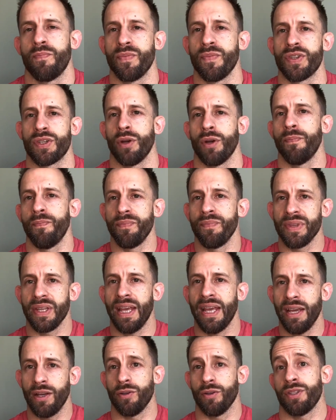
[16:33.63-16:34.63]
so
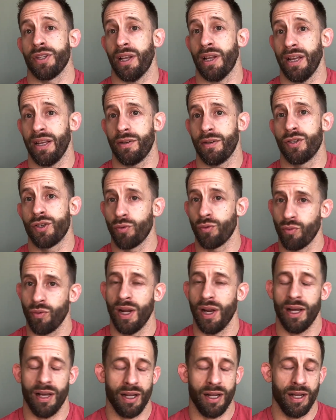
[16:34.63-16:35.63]
getting onto like
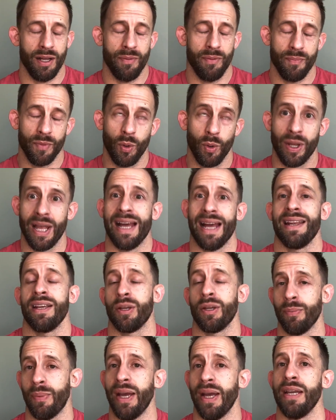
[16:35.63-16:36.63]
organic
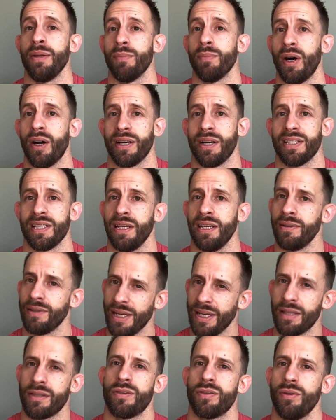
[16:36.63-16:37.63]
and paid marketing,
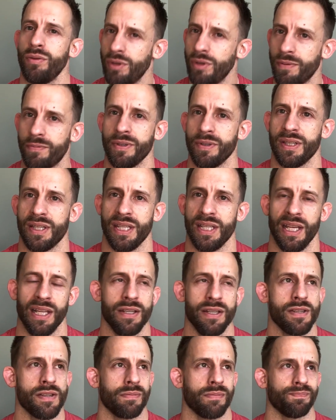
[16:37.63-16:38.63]
they're 2 different
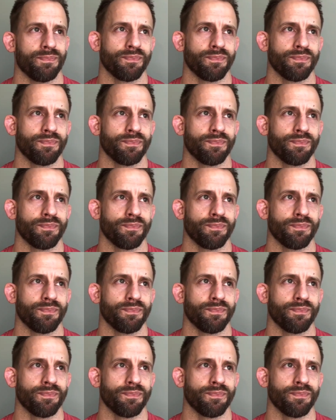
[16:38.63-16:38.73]
things.